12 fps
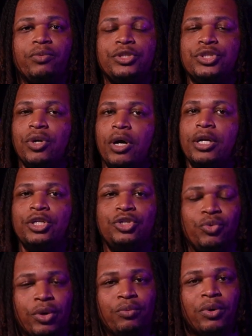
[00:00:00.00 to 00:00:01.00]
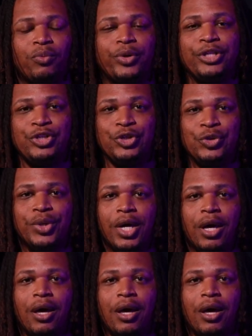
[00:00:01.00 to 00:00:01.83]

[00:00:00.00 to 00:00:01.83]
We started doing what we do